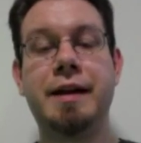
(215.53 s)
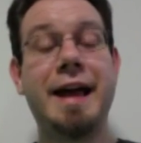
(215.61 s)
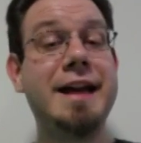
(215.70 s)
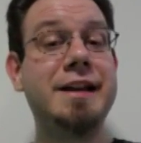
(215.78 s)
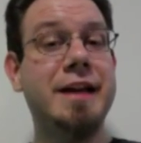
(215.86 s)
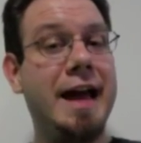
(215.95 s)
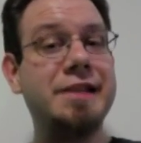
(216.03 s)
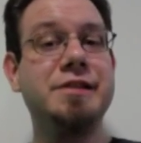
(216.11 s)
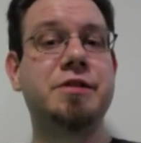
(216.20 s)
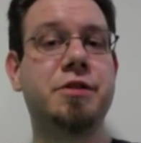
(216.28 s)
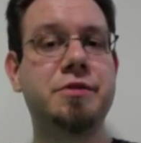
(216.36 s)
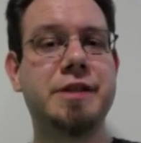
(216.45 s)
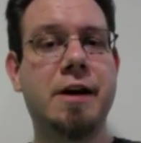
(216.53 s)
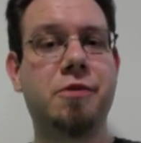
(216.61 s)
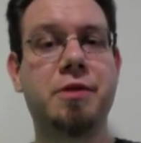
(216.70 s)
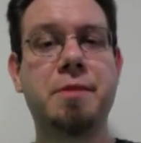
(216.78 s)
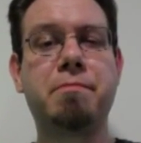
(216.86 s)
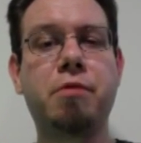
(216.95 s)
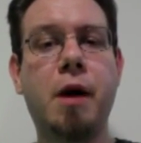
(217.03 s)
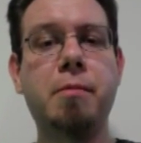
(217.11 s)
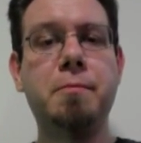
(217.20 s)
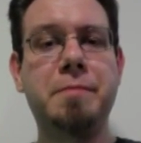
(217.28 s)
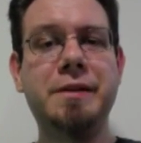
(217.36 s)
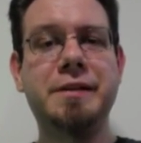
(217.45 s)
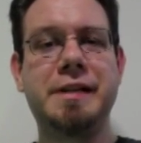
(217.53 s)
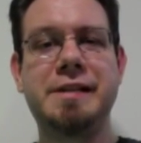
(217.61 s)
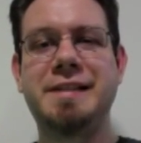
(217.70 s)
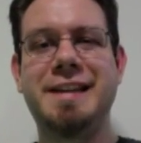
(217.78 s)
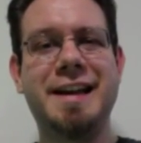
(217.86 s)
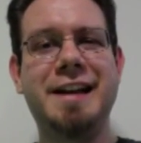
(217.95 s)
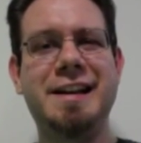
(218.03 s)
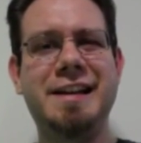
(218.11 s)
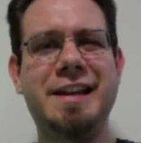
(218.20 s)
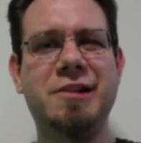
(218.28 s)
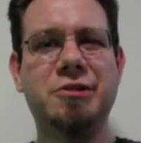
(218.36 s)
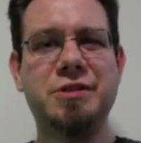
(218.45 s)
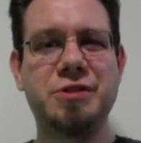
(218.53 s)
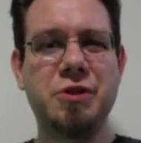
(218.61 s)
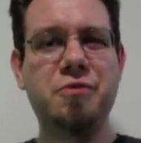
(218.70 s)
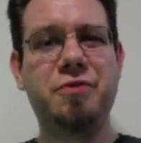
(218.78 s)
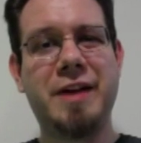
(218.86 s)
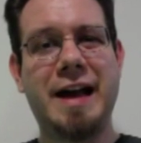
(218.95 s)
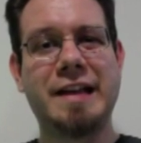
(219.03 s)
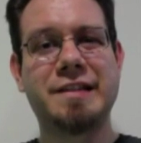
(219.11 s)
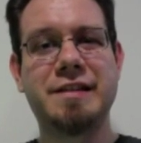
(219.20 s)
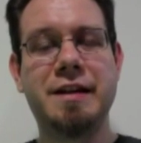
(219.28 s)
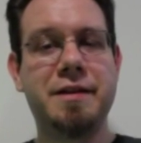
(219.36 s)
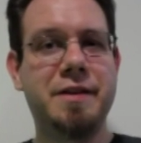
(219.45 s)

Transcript: And as it turns out, the probabilities kick into gear so fast